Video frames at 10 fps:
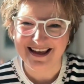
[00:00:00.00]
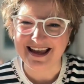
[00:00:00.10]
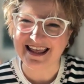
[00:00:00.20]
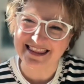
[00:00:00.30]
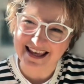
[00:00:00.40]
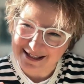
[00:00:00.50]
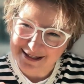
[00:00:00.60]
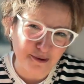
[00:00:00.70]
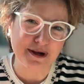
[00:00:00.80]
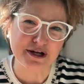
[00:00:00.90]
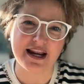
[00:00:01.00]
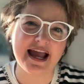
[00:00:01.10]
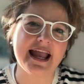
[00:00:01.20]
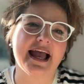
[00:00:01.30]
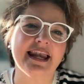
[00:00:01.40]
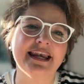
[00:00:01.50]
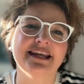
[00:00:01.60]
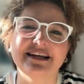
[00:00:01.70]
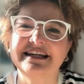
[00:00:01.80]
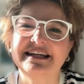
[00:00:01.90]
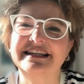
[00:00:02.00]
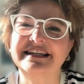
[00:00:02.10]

And there's so much lying under it.